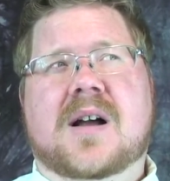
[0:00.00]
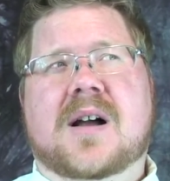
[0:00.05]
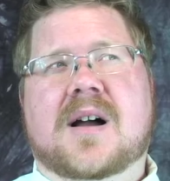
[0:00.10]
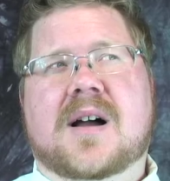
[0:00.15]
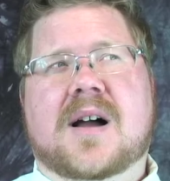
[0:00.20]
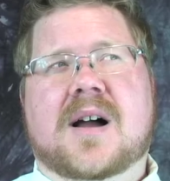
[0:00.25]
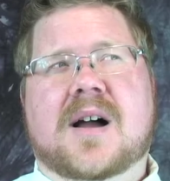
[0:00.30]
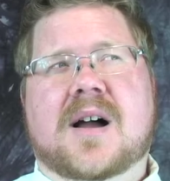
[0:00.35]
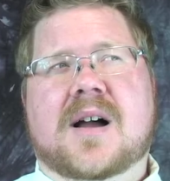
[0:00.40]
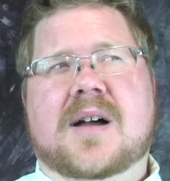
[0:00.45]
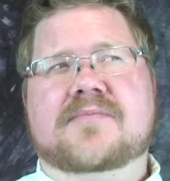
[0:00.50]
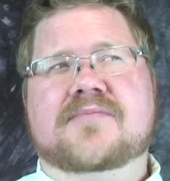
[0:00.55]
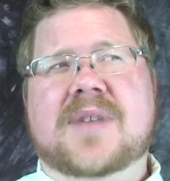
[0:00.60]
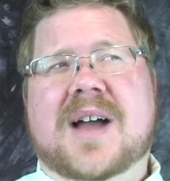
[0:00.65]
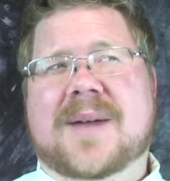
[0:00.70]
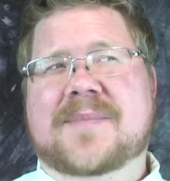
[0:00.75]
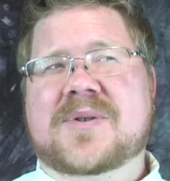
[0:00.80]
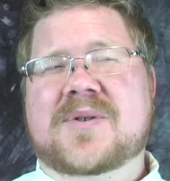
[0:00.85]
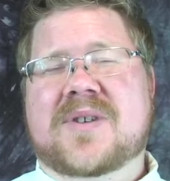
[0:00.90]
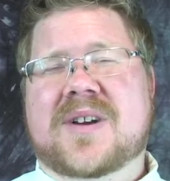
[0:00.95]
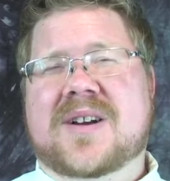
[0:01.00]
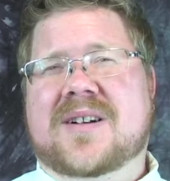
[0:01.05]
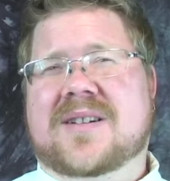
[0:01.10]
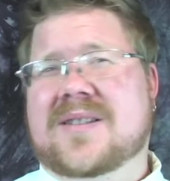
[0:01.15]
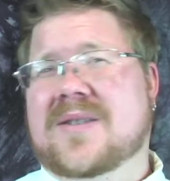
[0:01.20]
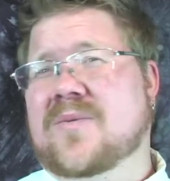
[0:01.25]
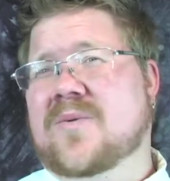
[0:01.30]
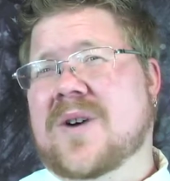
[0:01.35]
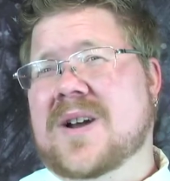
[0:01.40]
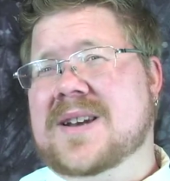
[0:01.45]
I'm doing it all
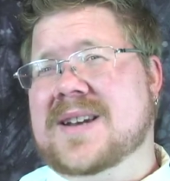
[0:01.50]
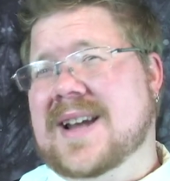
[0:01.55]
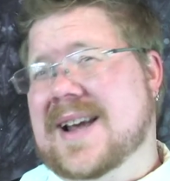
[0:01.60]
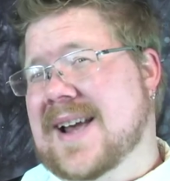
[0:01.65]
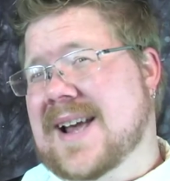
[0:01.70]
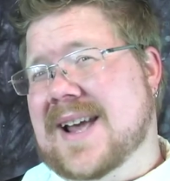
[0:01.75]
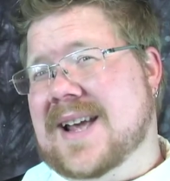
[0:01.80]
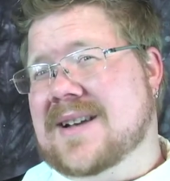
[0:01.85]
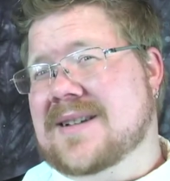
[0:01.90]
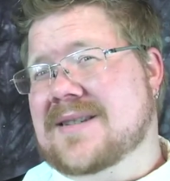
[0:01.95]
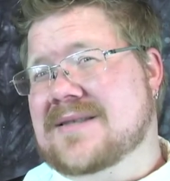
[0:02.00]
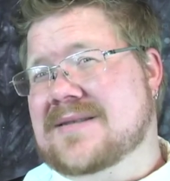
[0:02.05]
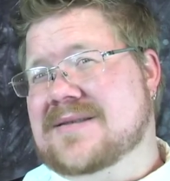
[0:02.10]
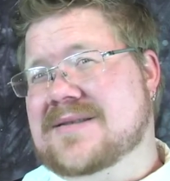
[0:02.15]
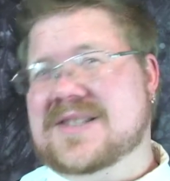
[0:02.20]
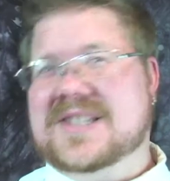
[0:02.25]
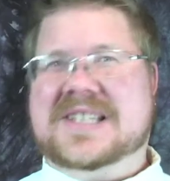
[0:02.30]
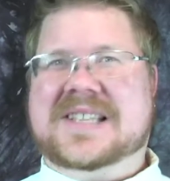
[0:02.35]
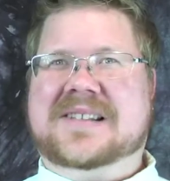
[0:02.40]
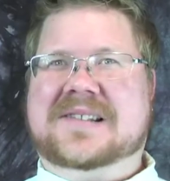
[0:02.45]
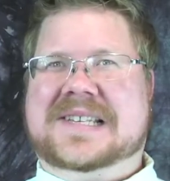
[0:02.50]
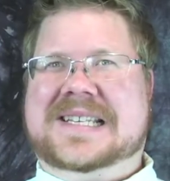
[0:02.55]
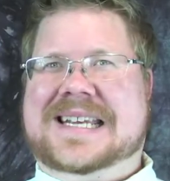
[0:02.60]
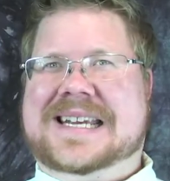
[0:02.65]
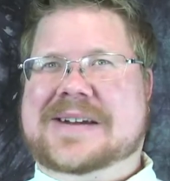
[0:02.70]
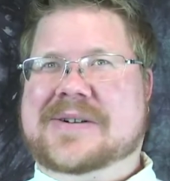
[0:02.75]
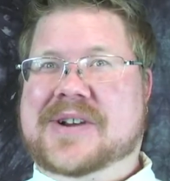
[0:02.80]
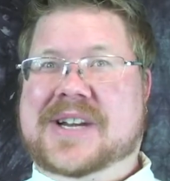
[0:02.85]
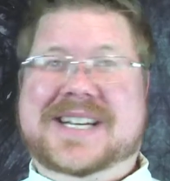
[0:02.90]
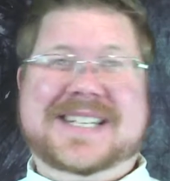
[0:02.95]
in one day. Just a little
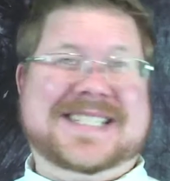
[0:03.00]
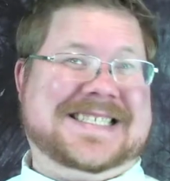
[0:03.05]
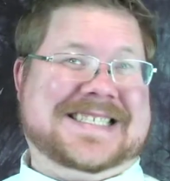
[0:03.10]
secret.